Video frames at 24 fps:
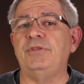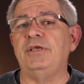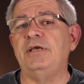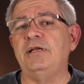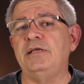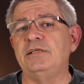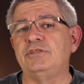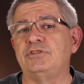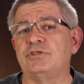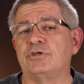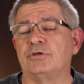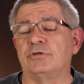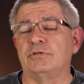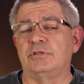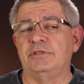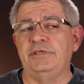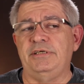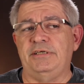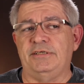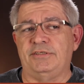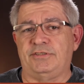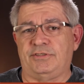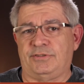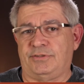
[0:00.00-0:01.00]
In its
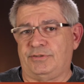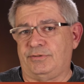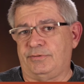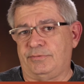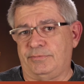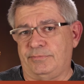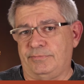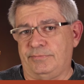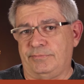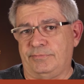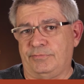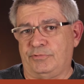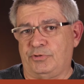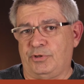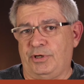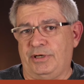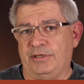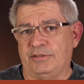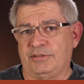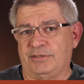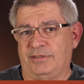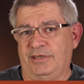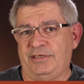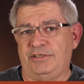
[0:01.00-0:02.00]
earliest
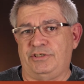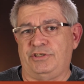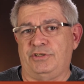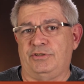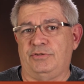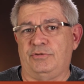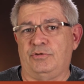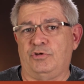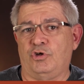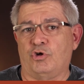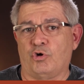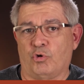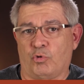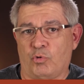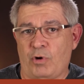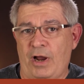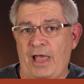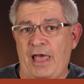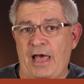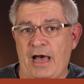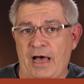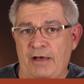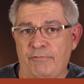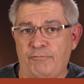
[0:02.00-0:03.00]
translation,
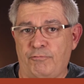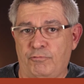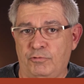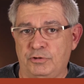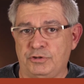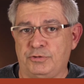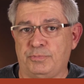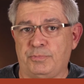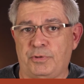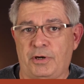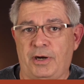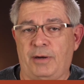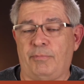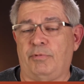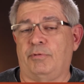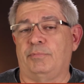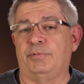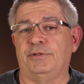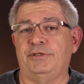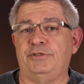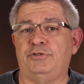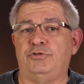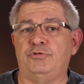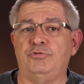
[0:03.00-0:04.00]
graph was
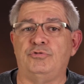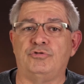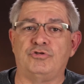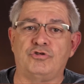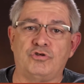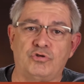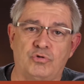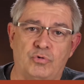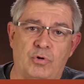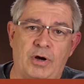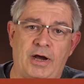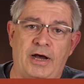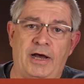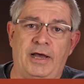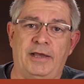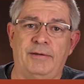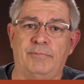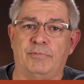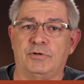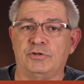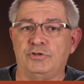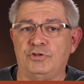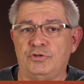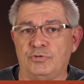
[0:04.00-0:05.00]
probably to
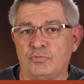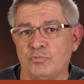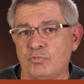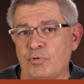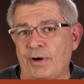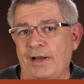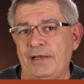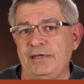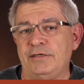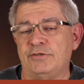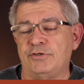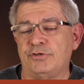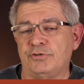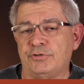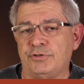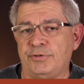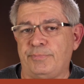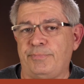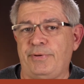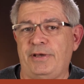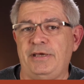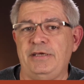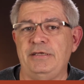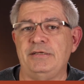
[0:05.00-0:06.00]
scribe or to write or to
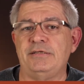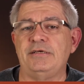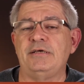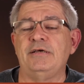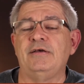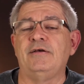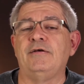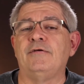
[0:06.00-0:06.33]
paint.